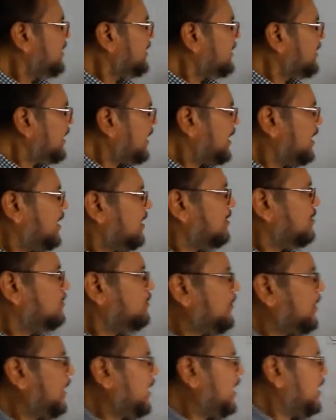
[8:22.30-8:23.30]

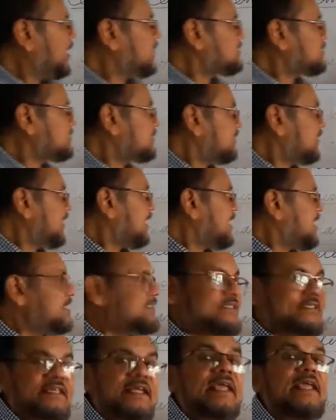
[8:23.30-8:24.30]
ran fast
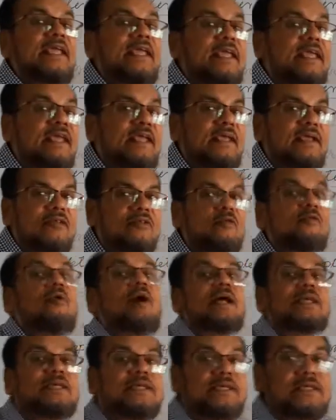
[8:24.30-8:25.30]
lest he.
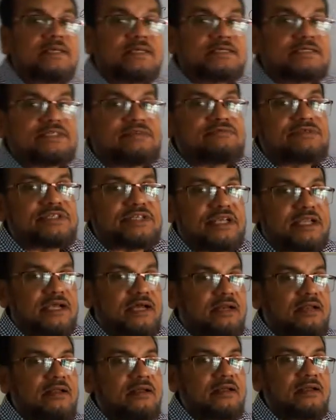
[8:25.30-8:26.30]
Why he is used
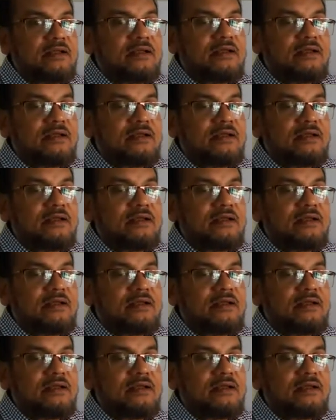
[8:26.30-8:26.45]
here?